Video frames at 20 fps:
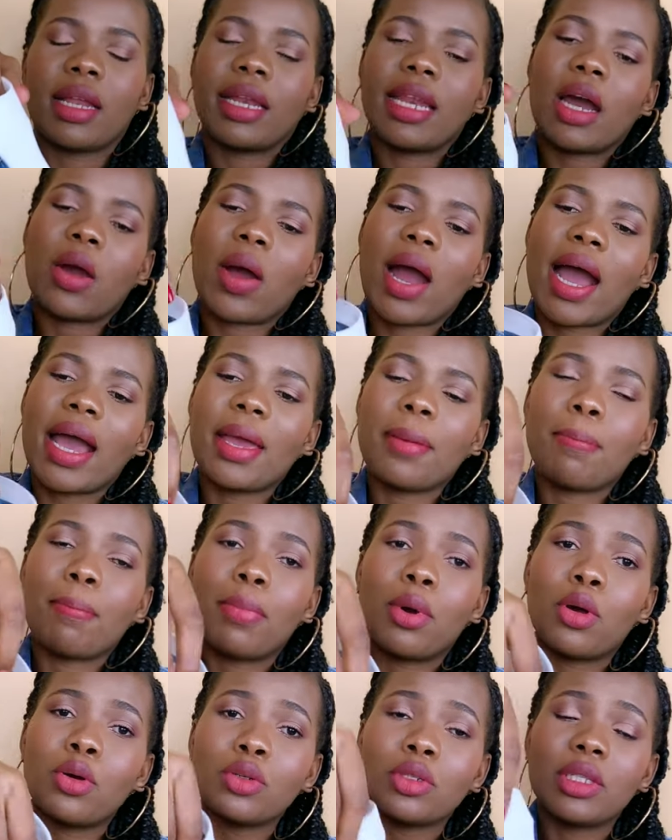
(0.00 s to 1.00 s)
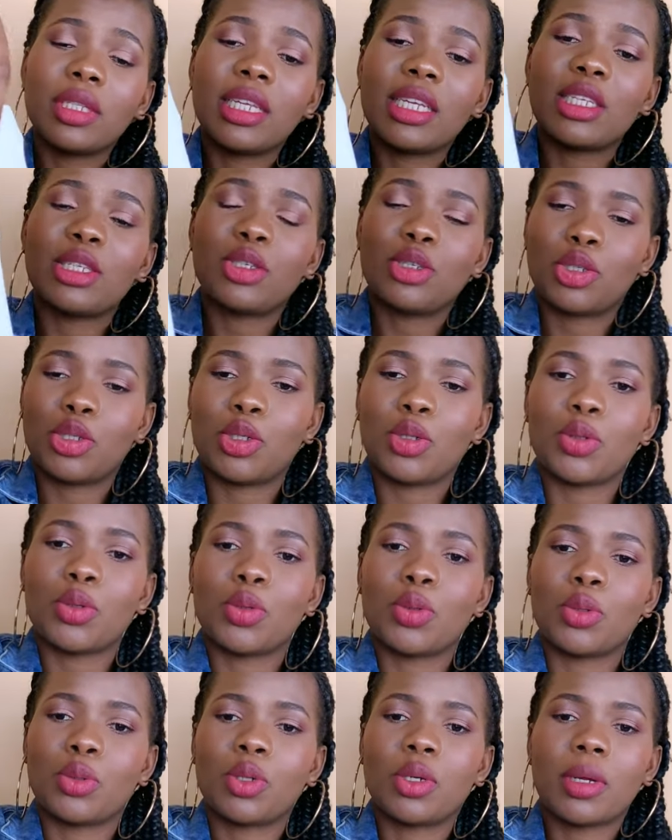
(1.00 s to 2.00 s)
Now, I bought this
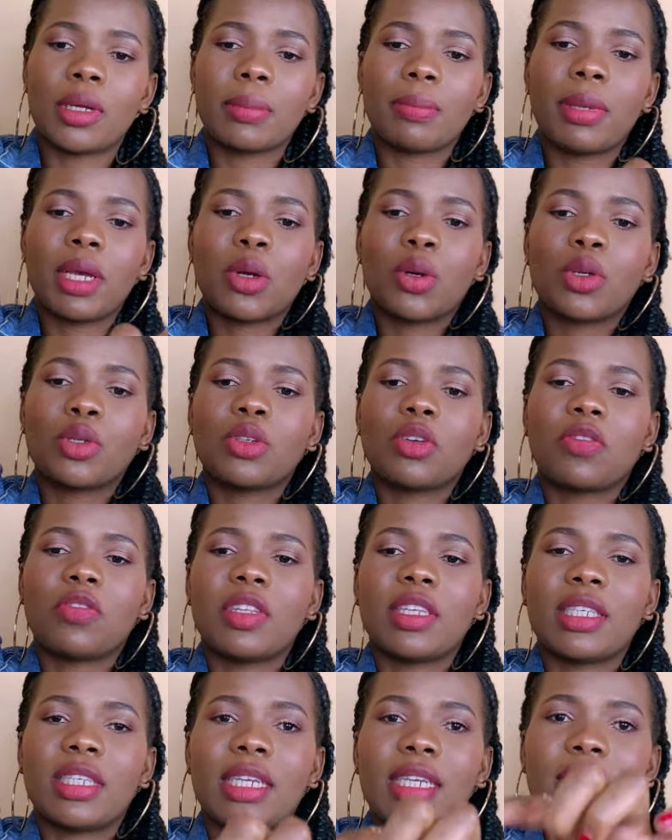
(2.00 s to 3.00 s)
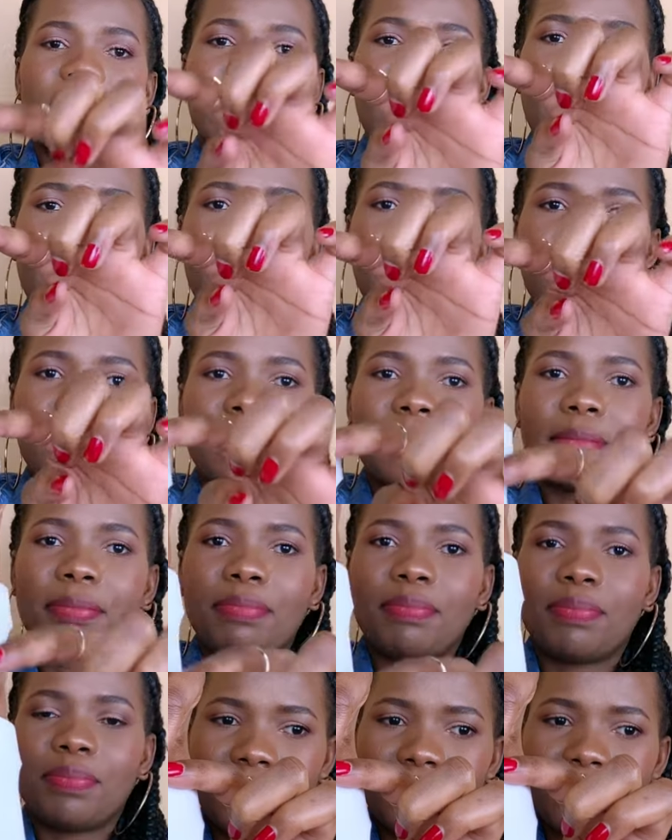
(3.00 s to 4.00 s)
shoe because of this design,
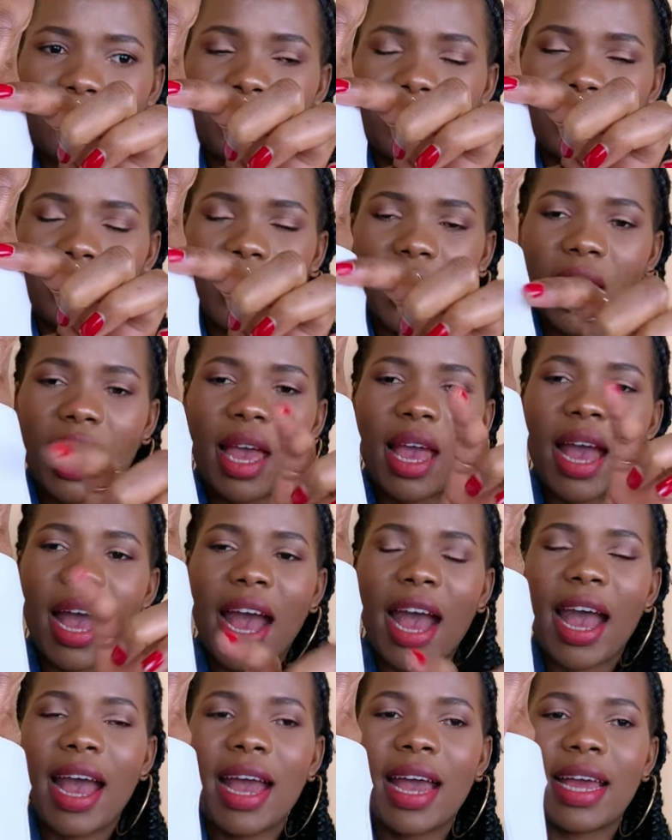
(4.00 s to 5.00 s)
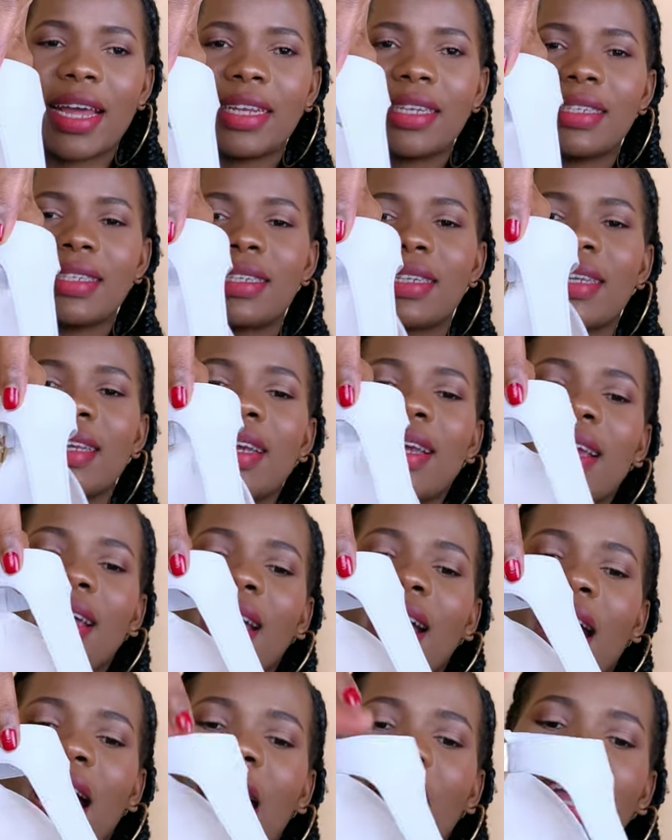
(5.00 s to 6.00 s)
and
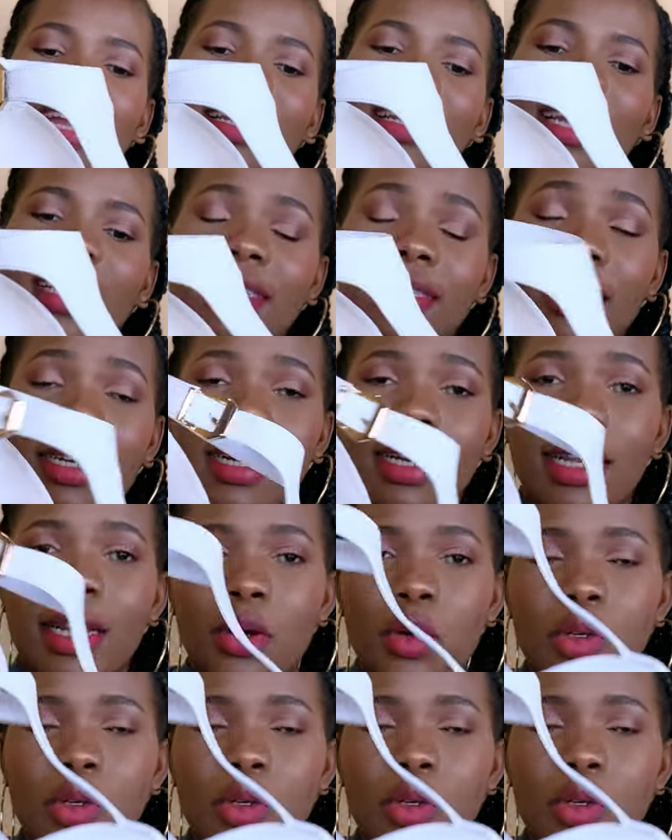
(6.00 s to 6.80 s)
I like the color